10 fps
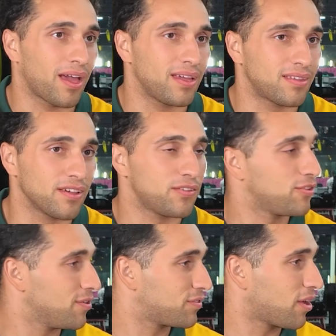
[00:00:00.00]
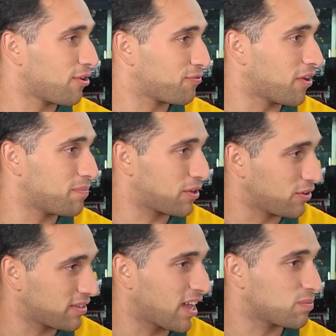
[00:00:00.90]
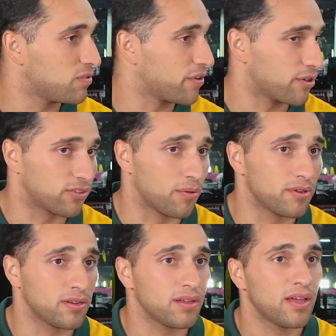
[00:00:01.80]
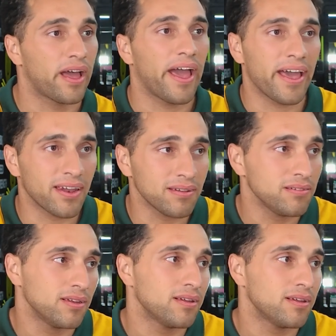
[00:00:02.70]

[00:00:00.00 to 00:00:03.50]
he does deserve a title fight because he has been very dominant. And